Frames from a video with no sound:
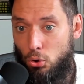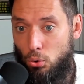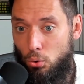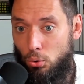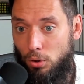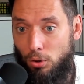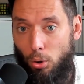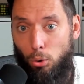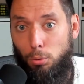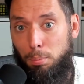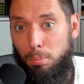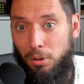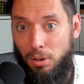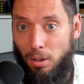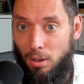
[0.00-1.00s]
to an old
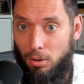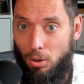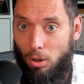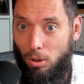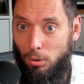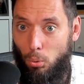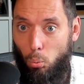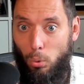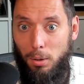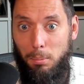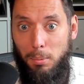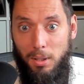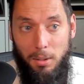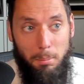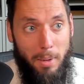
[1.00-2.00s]
book called The 1
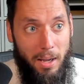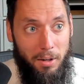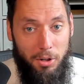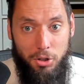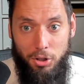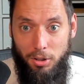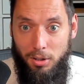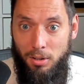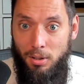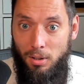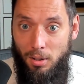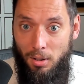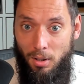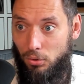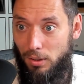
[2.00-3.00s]
Minute Manager,
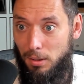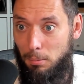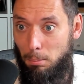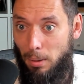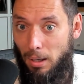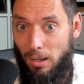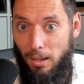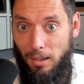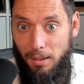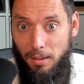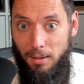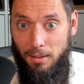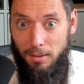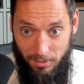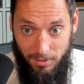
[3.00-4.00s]
written by
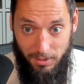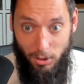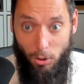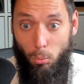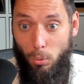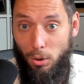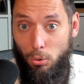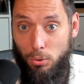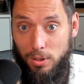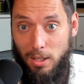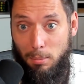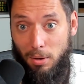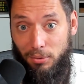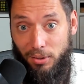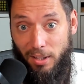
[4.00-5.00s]
someone whose
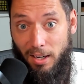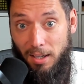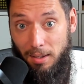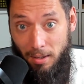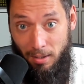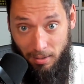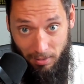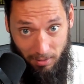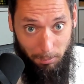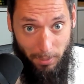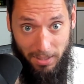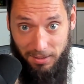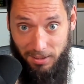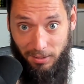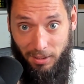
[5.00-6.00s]
name I forgot.
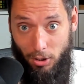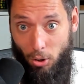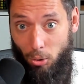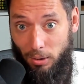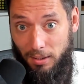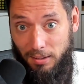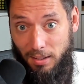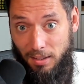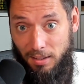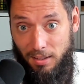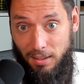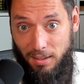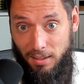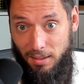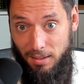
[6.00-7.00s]
Basically, the whole idea
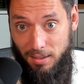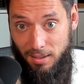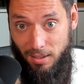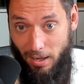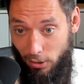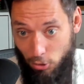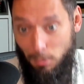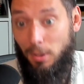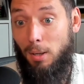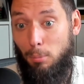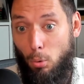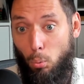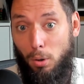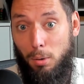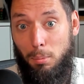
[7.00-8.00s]
is, how do you become
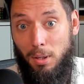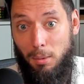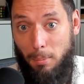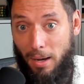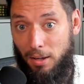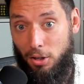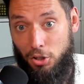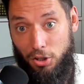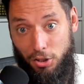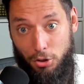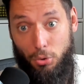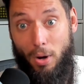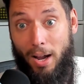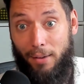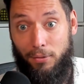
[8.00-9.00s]
a 1 minute manager?
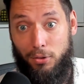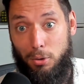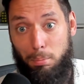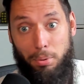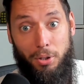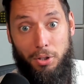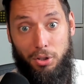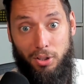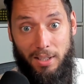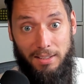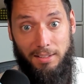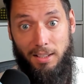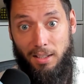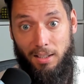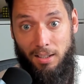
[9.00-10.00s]
You have to put your
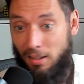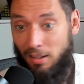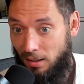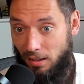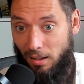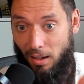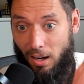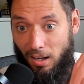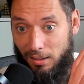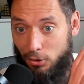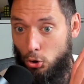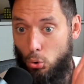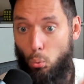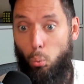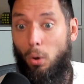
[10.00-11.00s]
idea
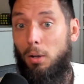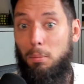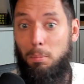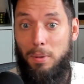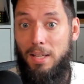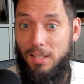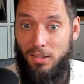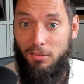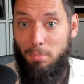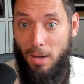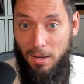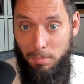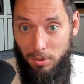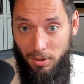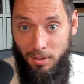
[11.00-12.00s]
onto one piece of
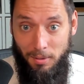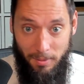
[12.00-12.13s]
paper.